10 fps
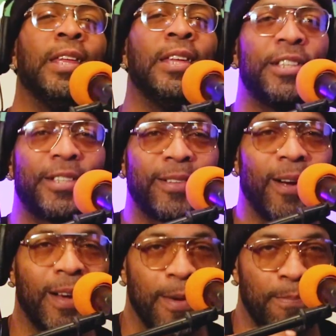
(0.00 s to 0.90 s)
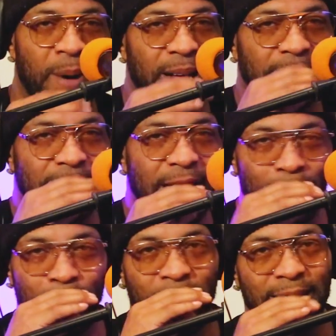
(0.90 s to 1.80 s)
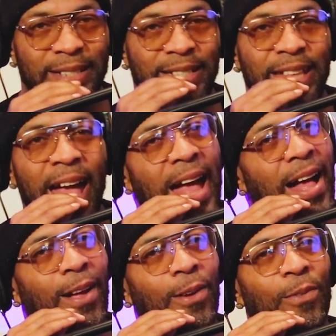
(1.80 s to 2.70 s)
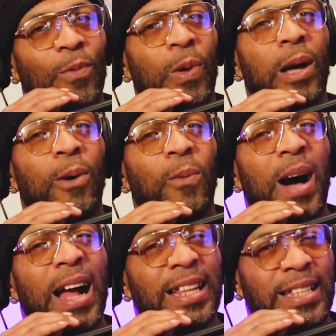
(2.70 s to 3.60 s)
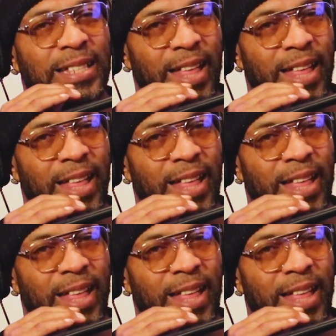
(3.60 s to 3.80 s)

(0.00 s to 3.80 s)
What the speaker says: Started busting that bitch down. Why this?